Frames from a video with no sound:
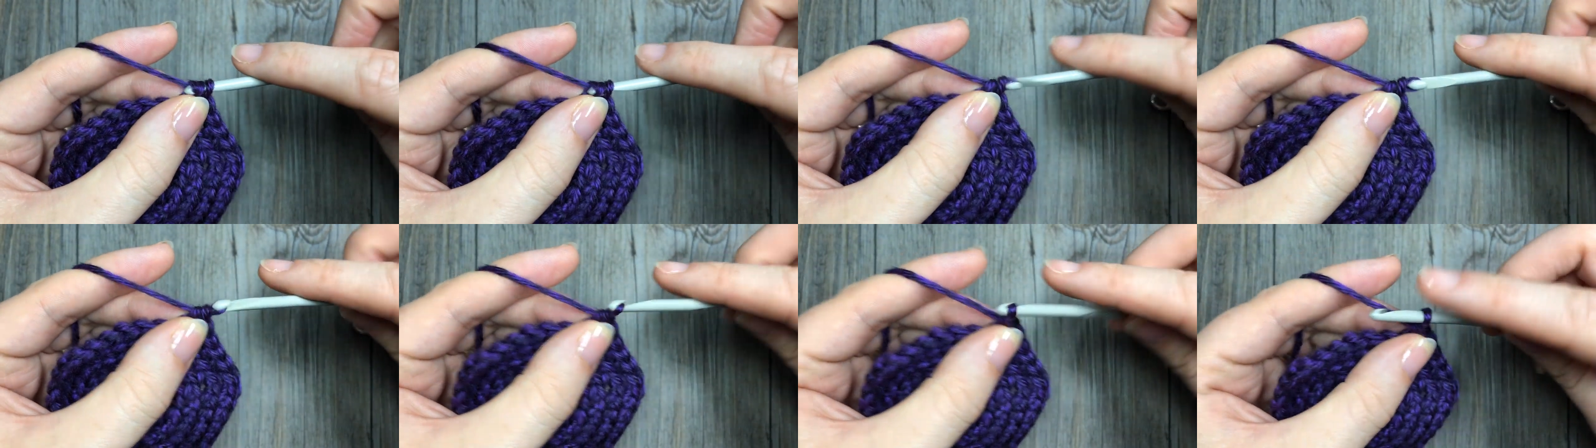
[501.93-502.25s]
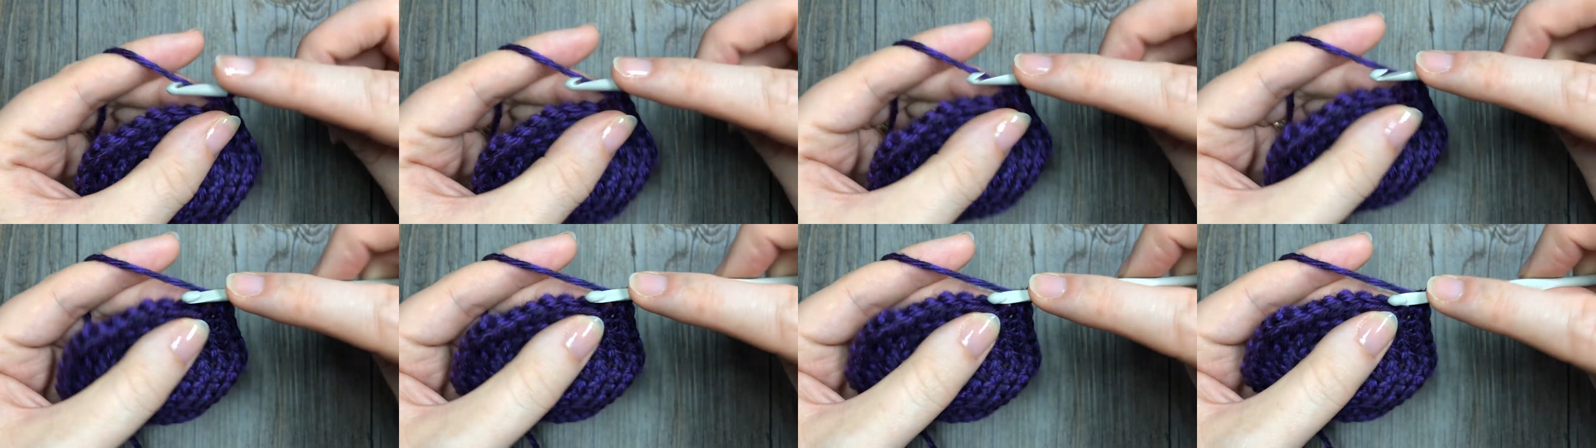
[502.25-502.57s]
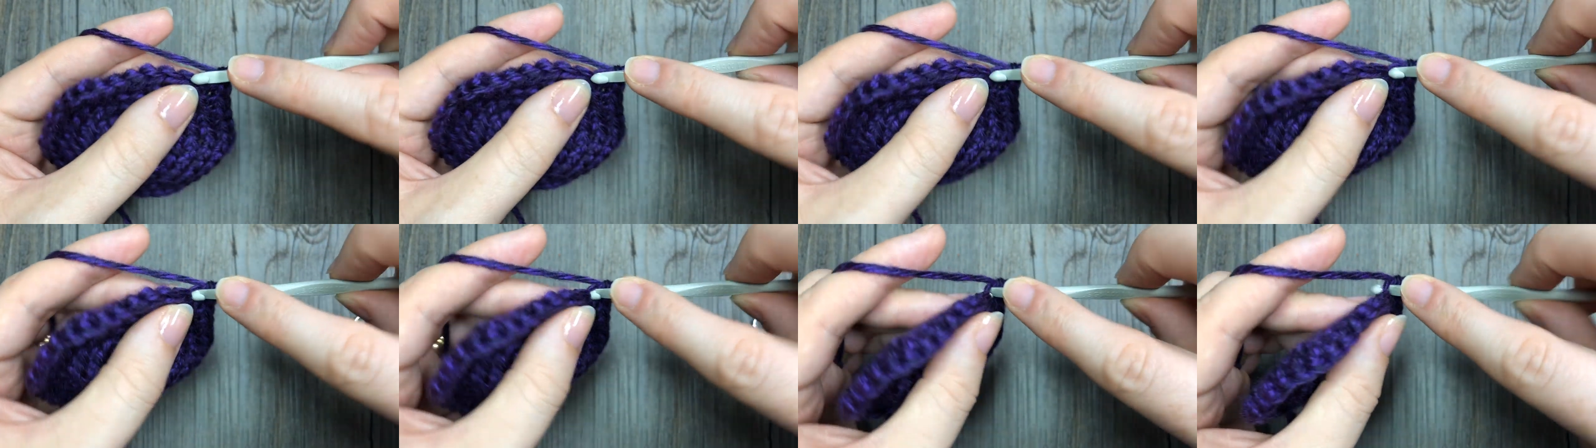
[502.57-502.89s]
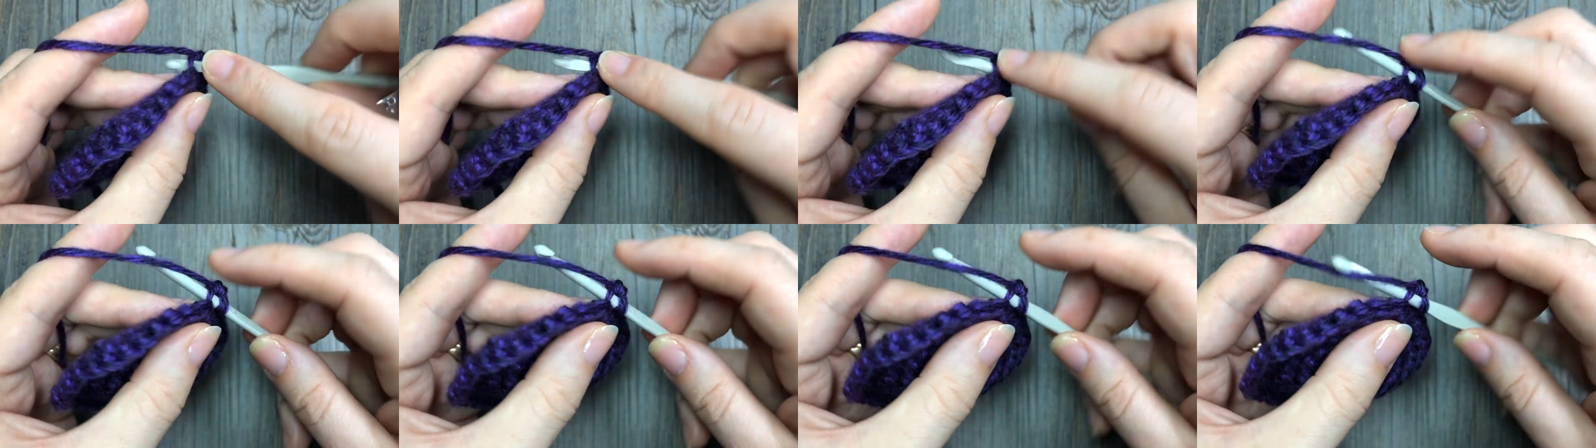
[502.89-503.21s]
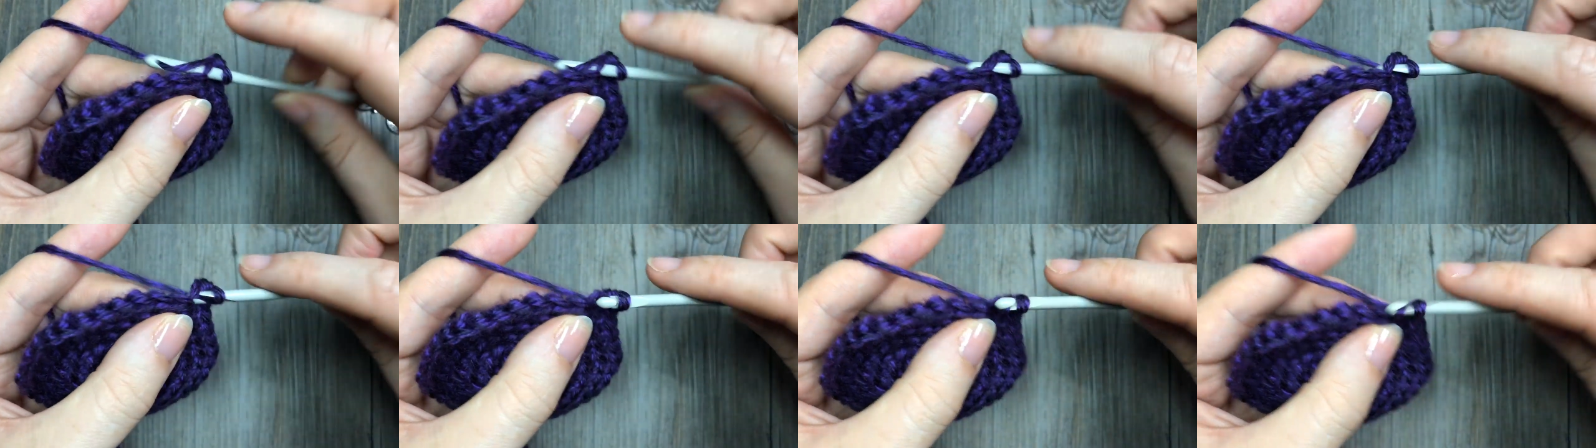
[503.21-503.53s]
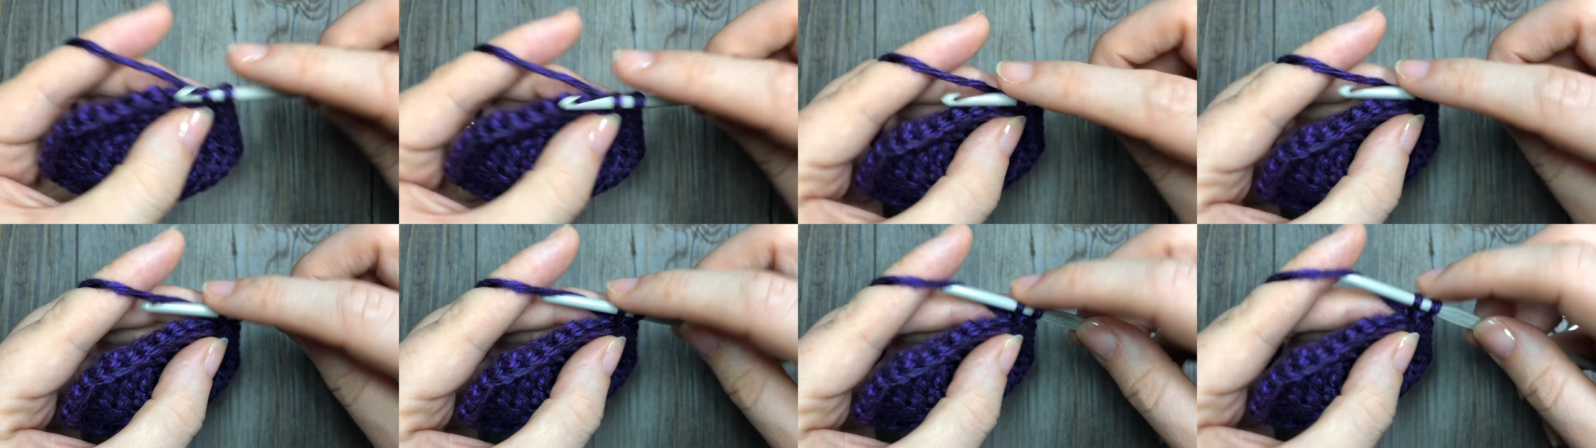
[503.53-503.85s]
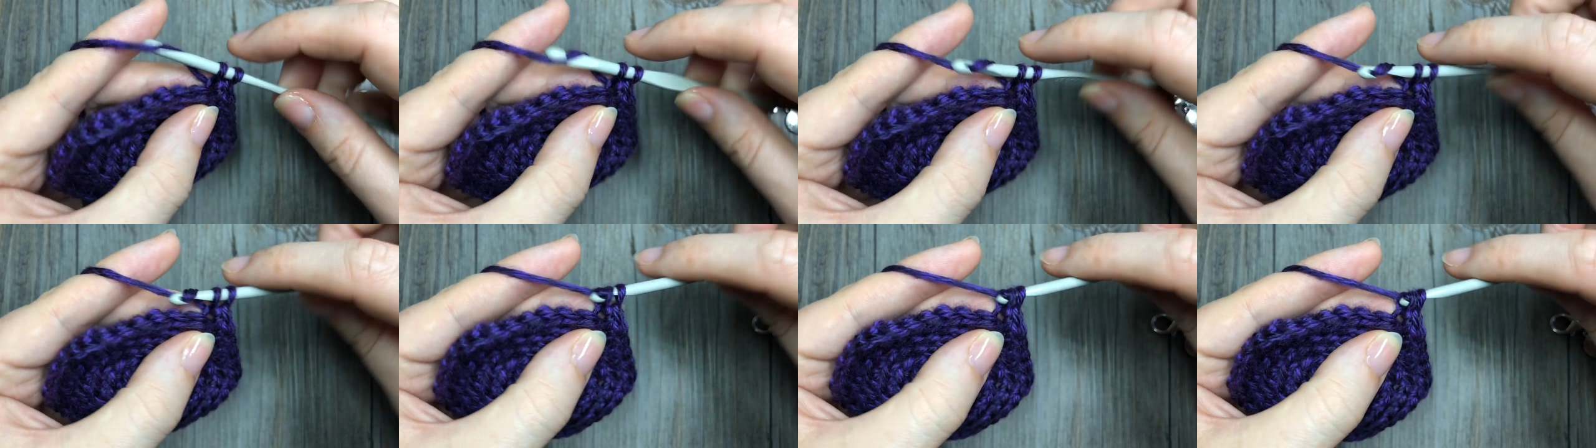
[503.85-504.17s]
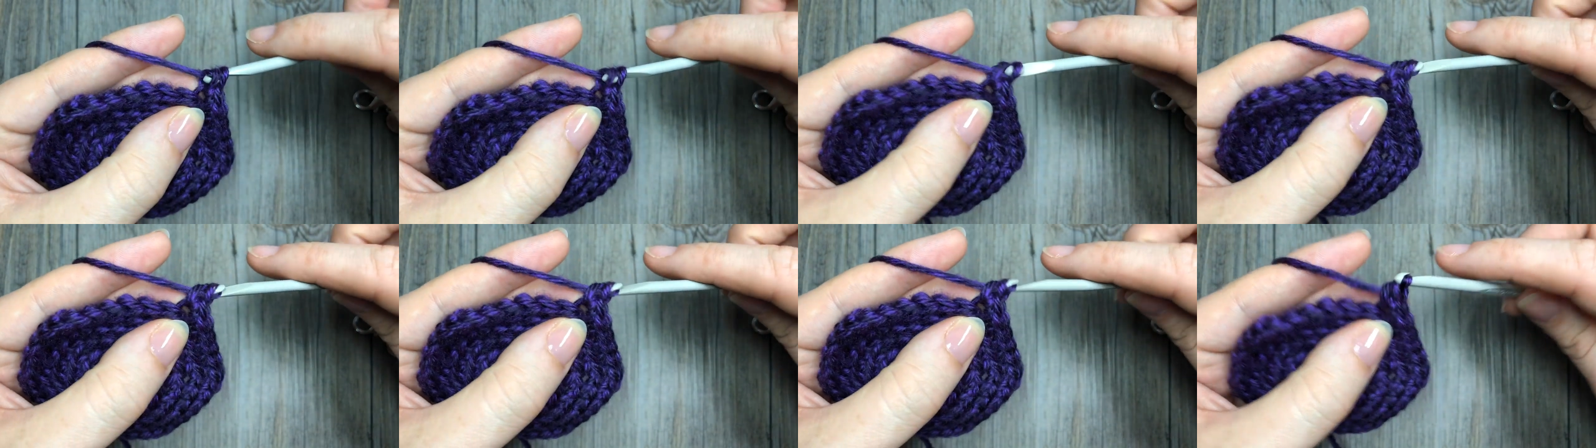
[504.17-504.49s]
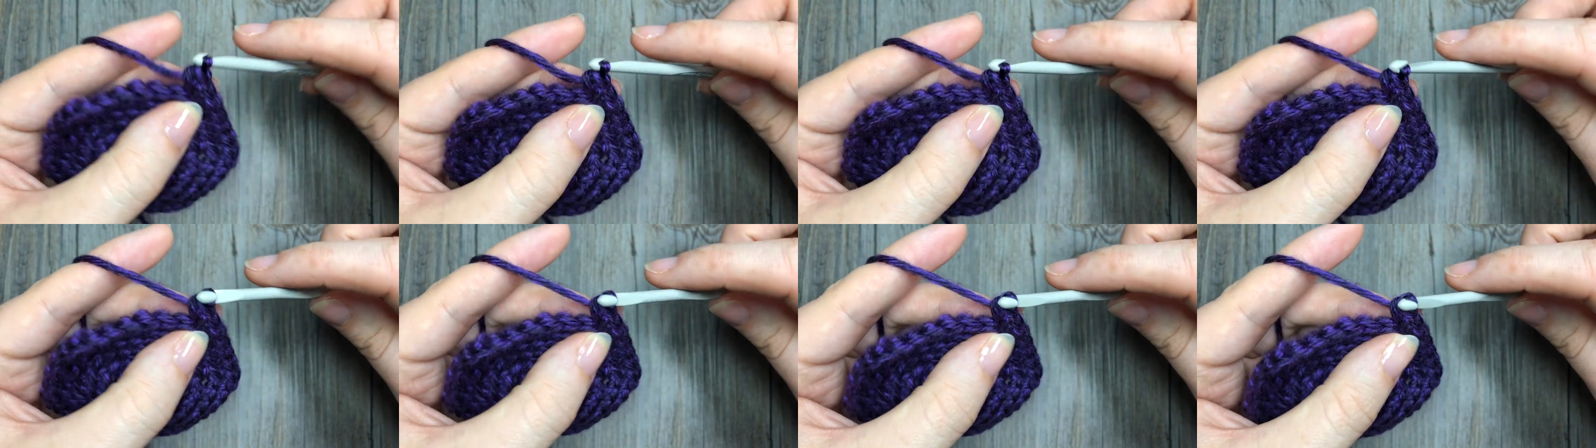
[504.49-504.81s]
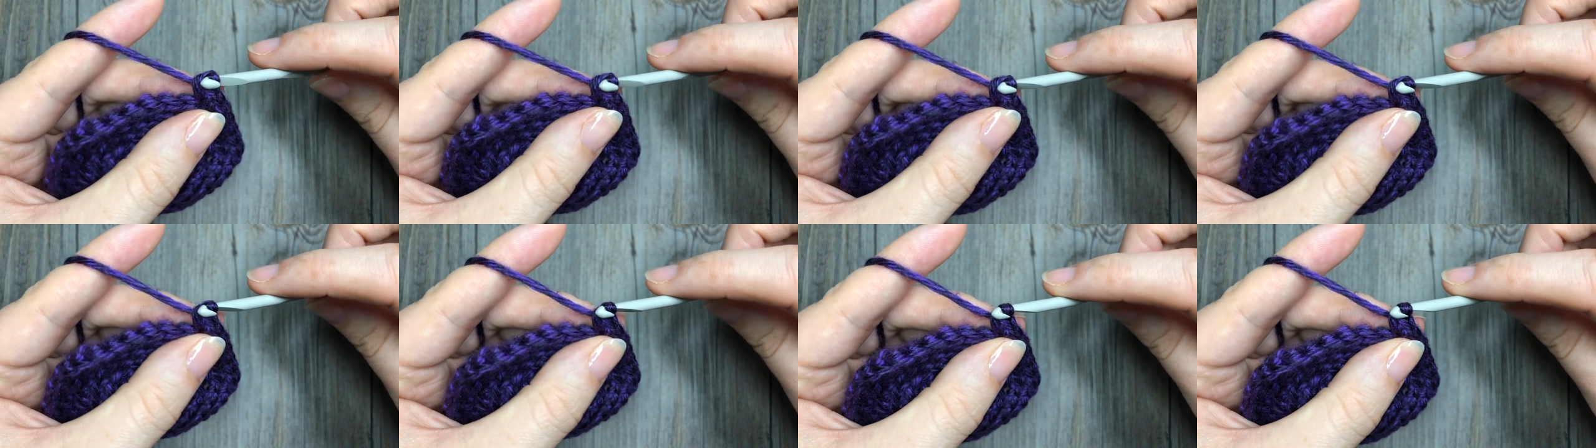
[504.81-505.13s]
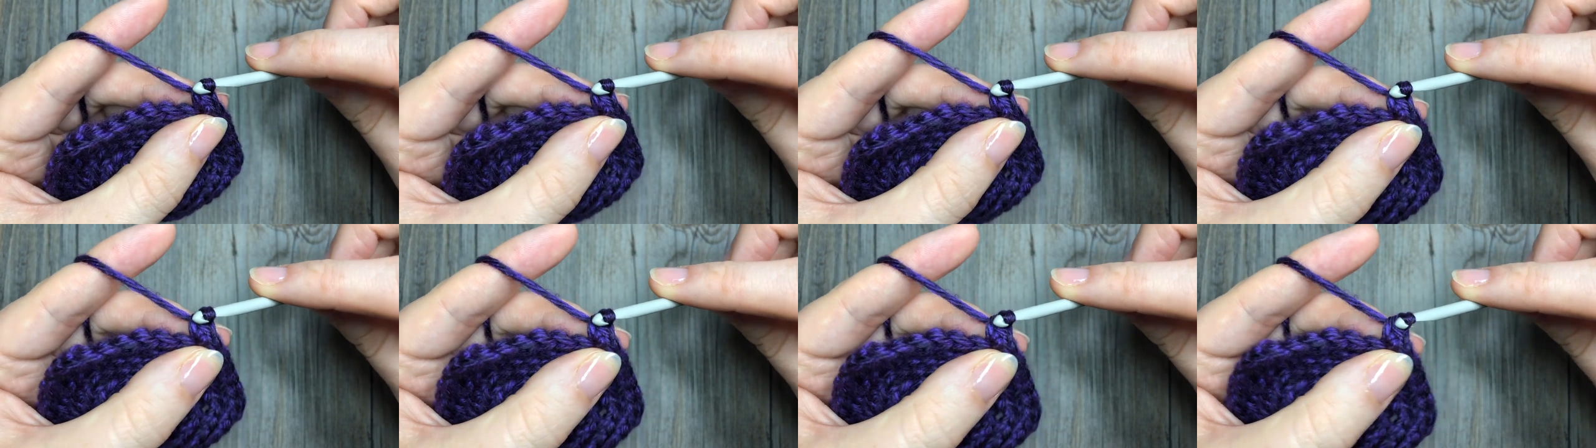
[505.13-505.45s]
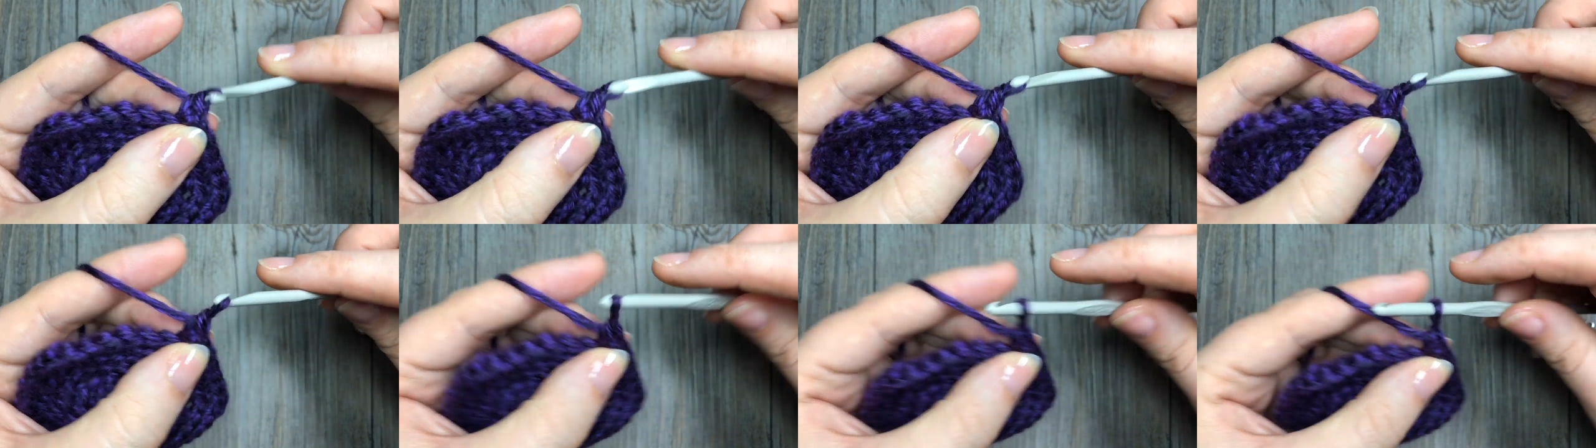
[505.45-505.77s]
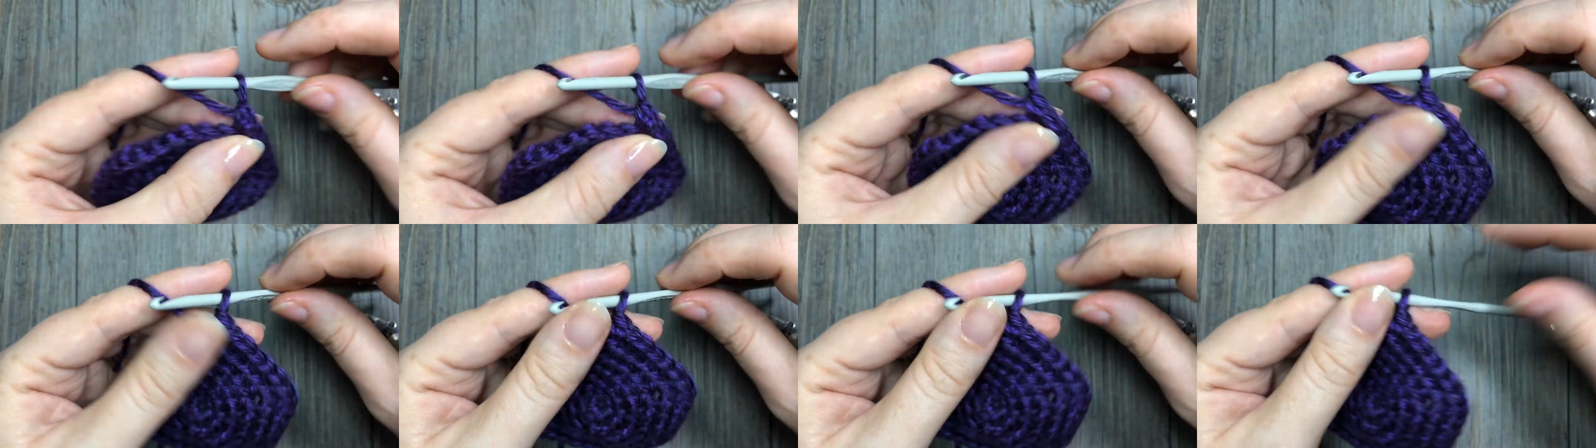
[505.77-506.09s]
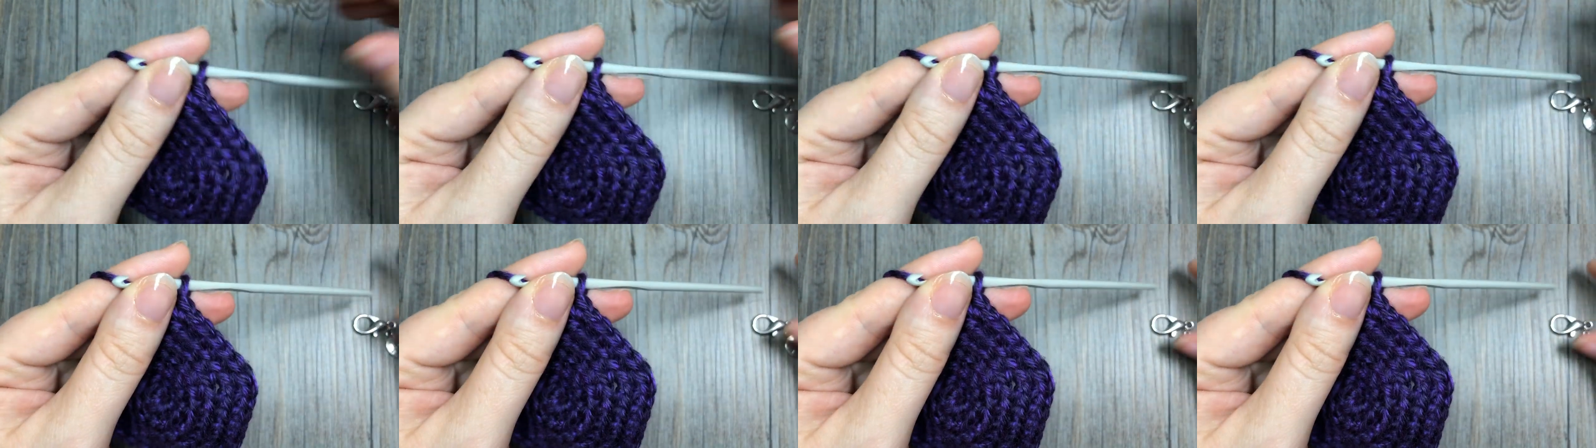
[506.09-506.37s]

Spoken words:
(no speaker visible)